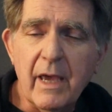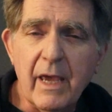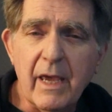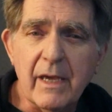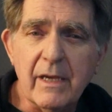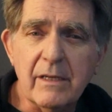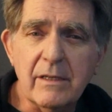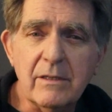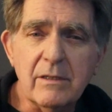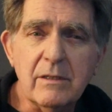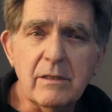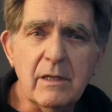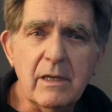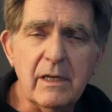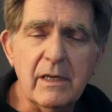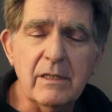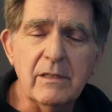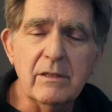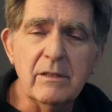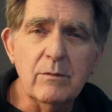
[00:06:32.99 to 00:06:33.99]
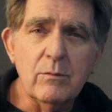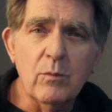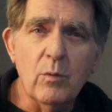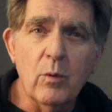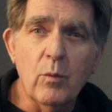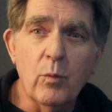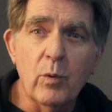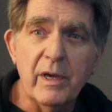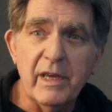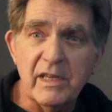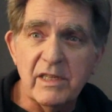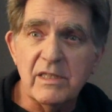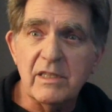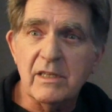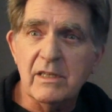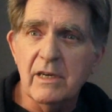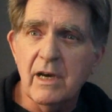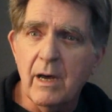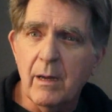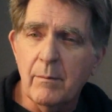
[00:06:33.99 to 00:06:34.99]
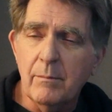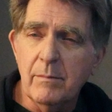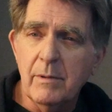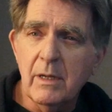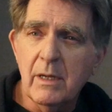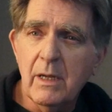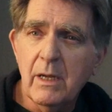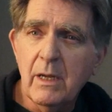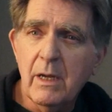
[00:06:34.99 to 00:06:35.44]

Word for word: And in weeks to come,